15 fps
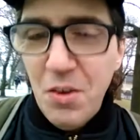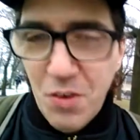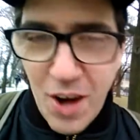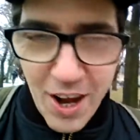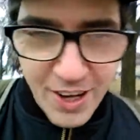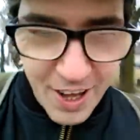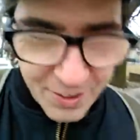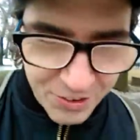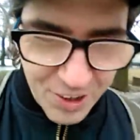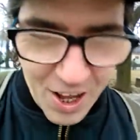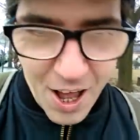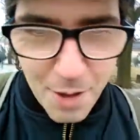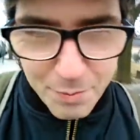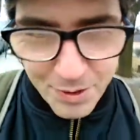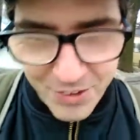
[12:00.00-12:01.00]
right, as a
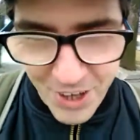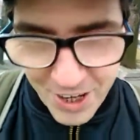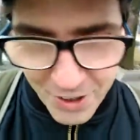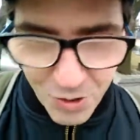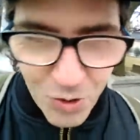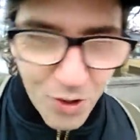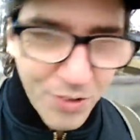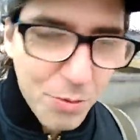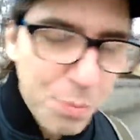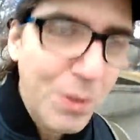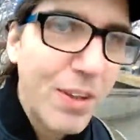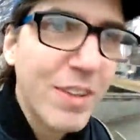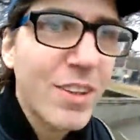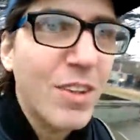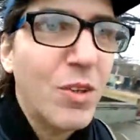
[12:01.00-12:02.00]
commentator or as a
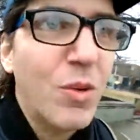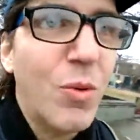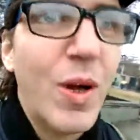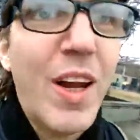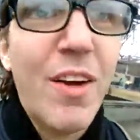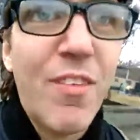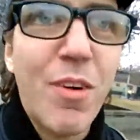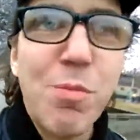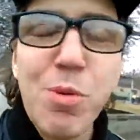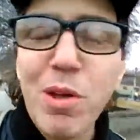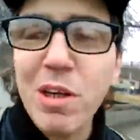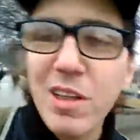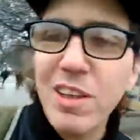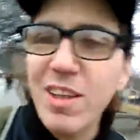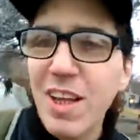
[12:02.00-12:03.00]
political whatever,
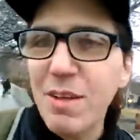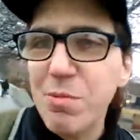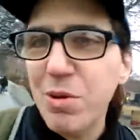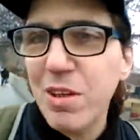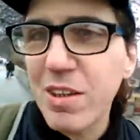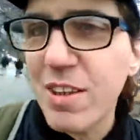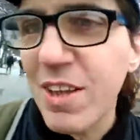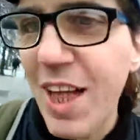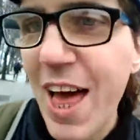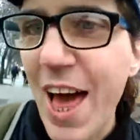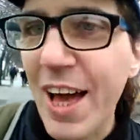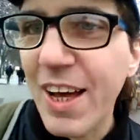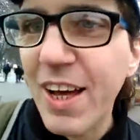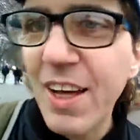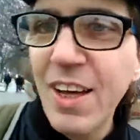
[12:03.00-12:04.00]
political political
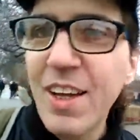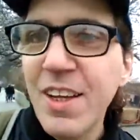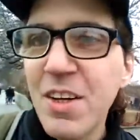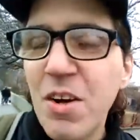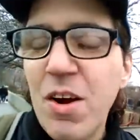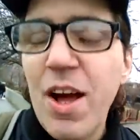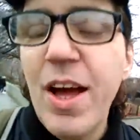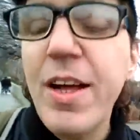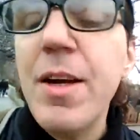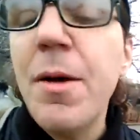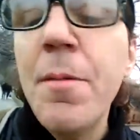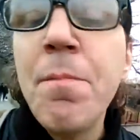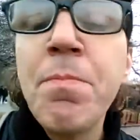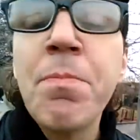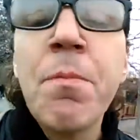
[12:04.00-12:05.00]
hat, right.
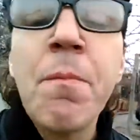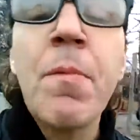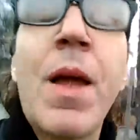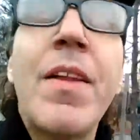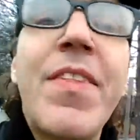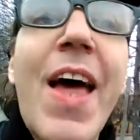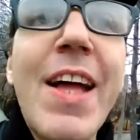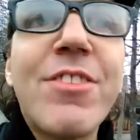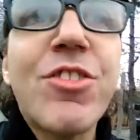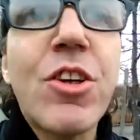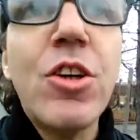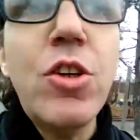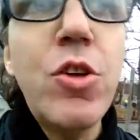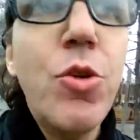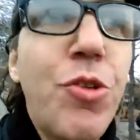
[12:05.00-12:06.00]
That's
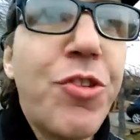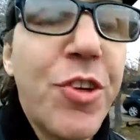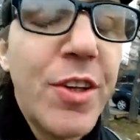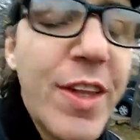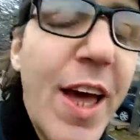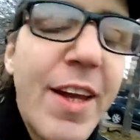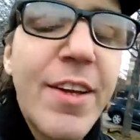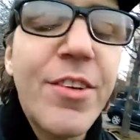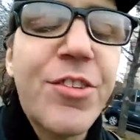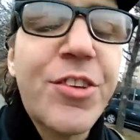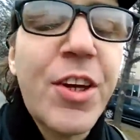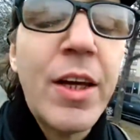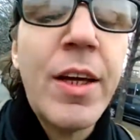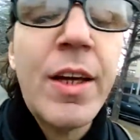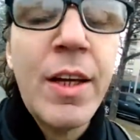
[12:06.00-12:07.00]
collusion. That
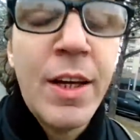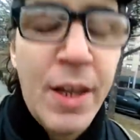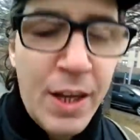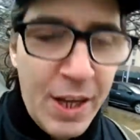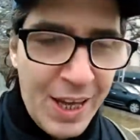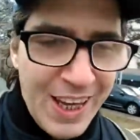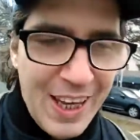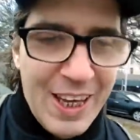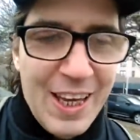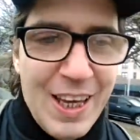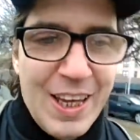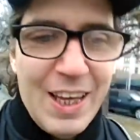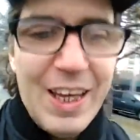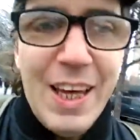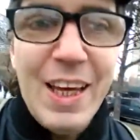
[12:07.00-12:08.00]
is,
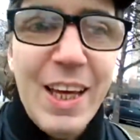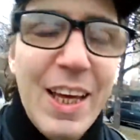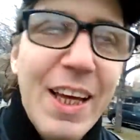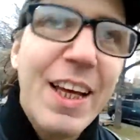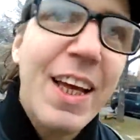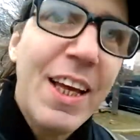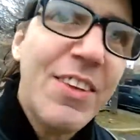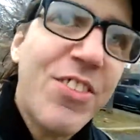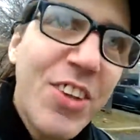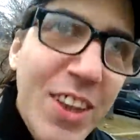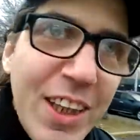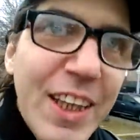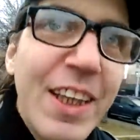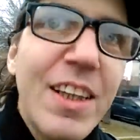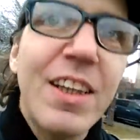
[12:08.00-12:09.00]
it's
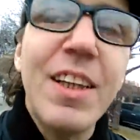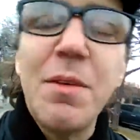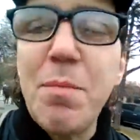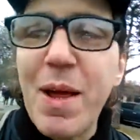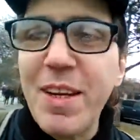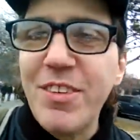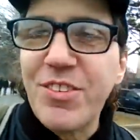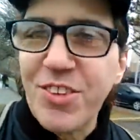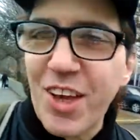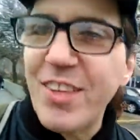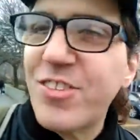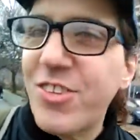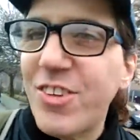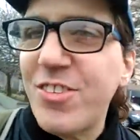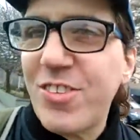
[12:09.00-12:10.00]
illegal in many
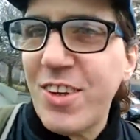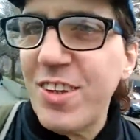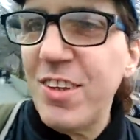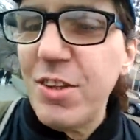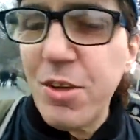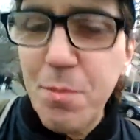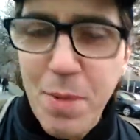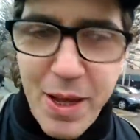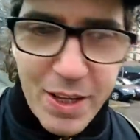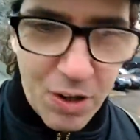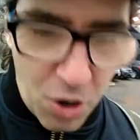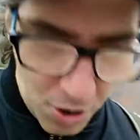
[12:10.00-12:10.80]
senses. Uh, you can make an